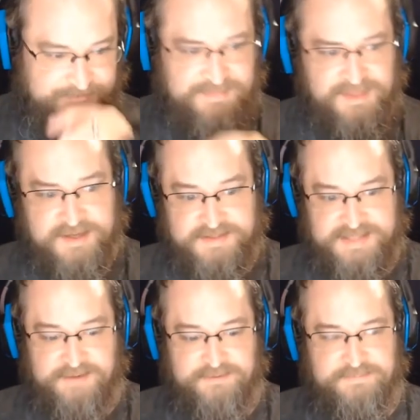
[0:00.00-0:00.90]
because
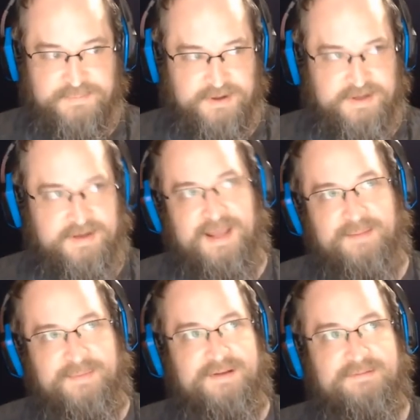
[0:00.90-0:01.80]
that would put
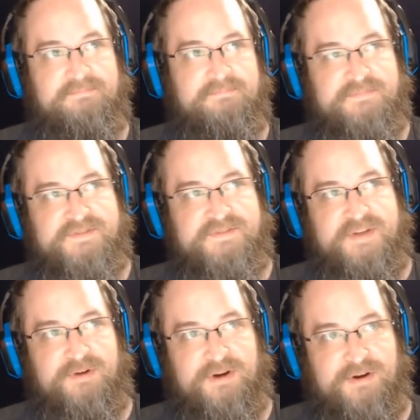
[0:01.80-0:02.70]
Emma
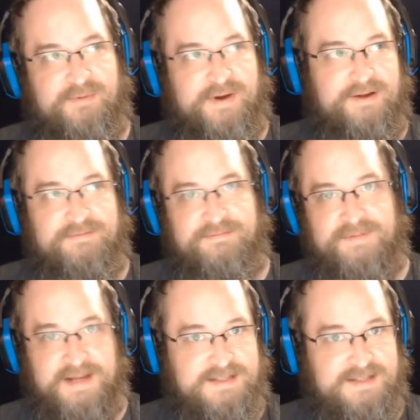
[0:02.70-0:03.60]
somewhere around
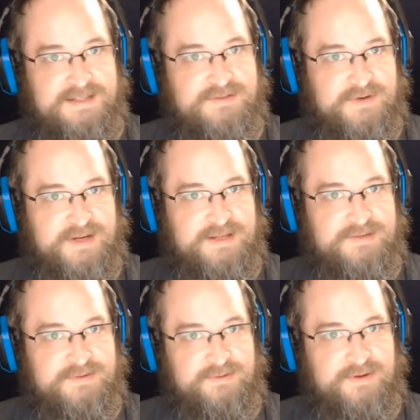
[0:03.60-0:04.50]
19, 20,
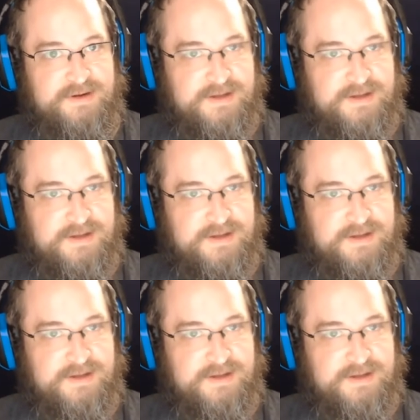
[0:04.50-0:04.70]
21.